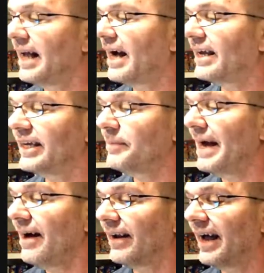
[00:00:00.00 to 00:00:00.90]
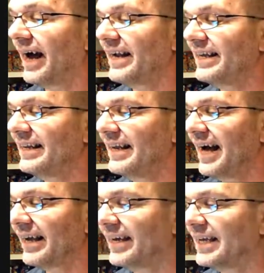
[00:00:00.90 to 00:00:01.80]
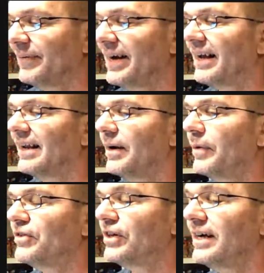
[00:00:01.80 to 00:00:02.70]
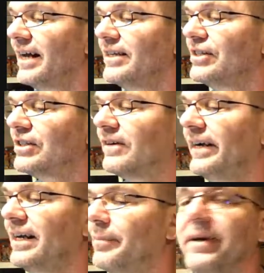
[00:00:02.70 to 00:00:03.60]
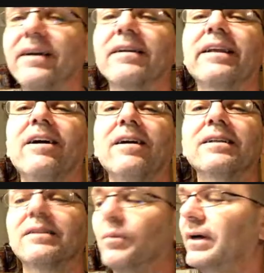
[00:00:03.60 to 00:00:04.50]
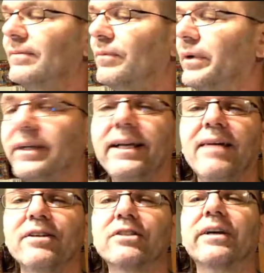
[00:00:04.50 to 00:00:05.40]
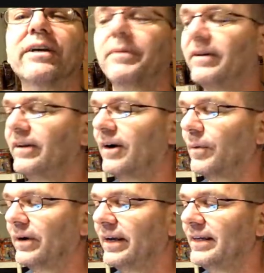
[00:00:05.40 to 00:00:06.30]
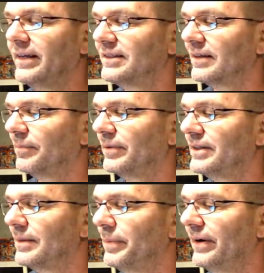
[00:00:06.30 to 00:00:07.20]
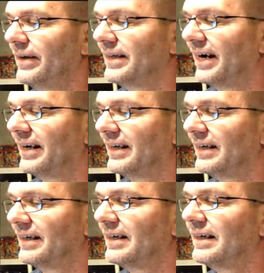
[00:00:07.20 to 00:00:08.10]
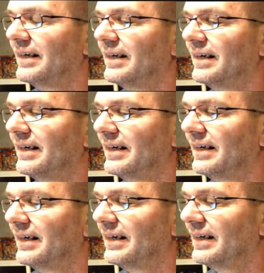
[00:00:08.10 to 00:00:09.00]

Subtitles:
I did not kick him out. I did not kick him out. We still got his screen up here. The art. Well, we did have his screen up here. The artwork. Yeah, I told him that he was. I said, I think you're excommunicated again.